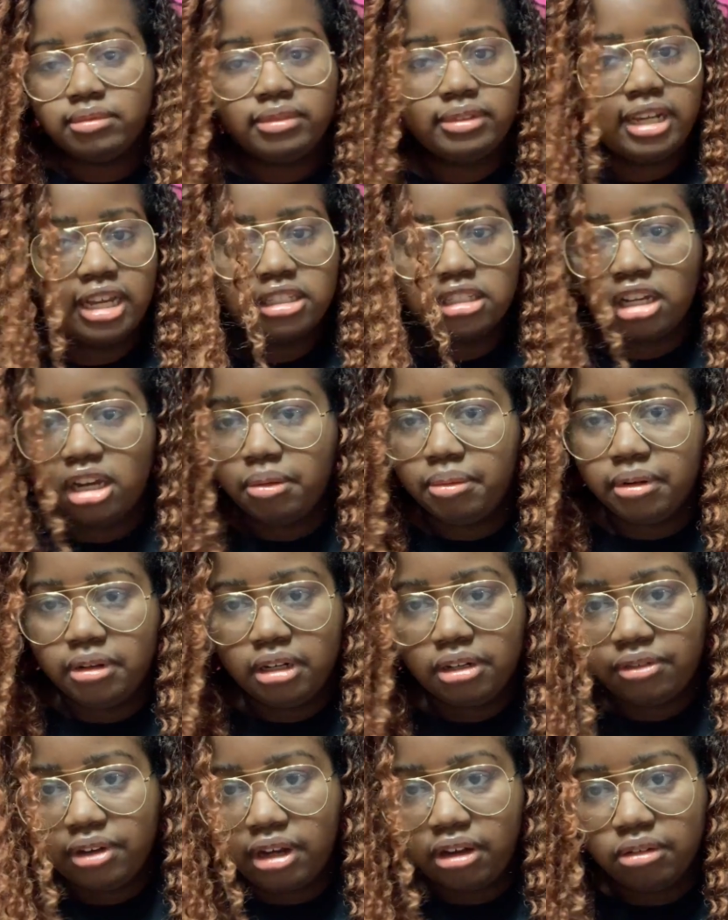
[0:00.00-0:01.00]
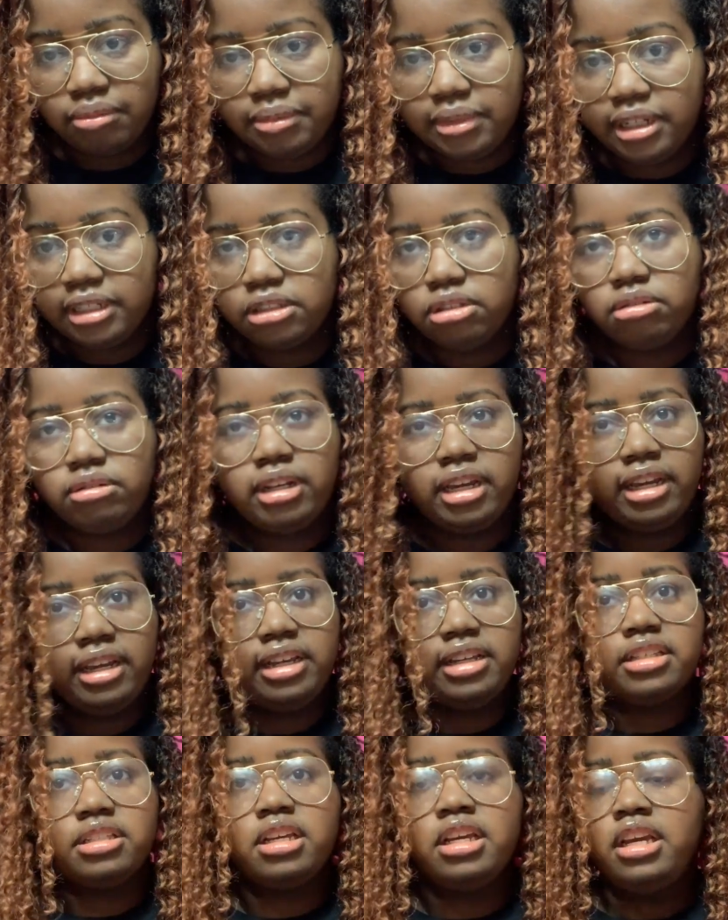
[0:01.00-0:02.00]
That's completely fine with me. 2
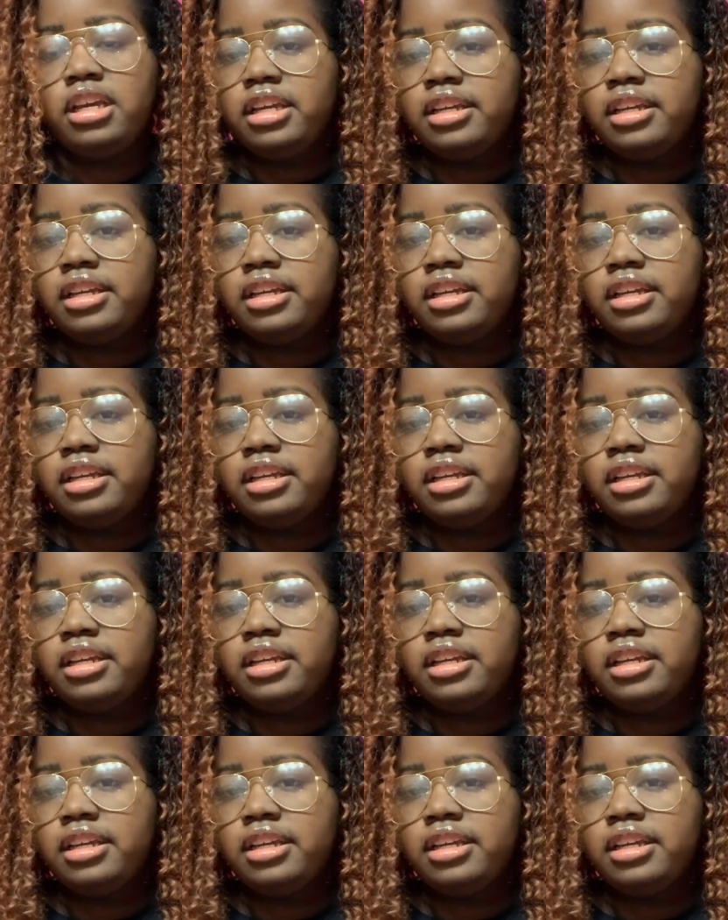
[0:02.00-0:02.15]
days,